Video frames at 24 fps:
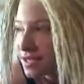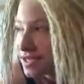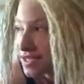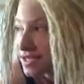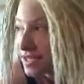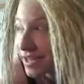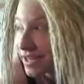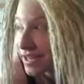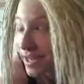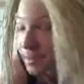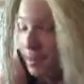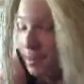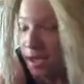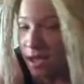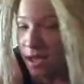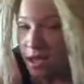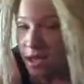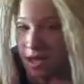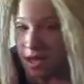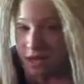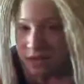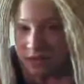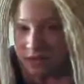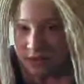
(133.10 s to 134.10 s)
setup.
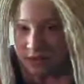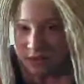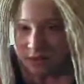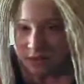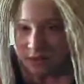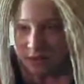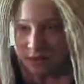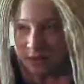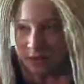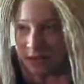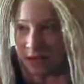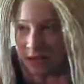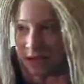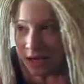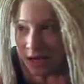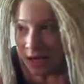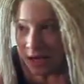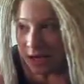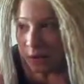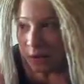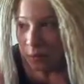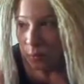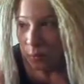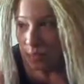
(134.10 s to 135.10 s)
So
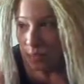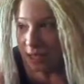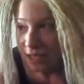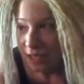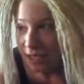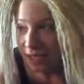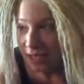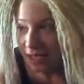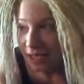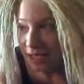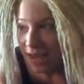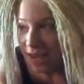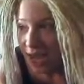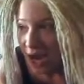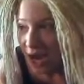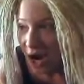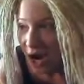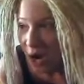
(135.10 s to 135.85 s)
we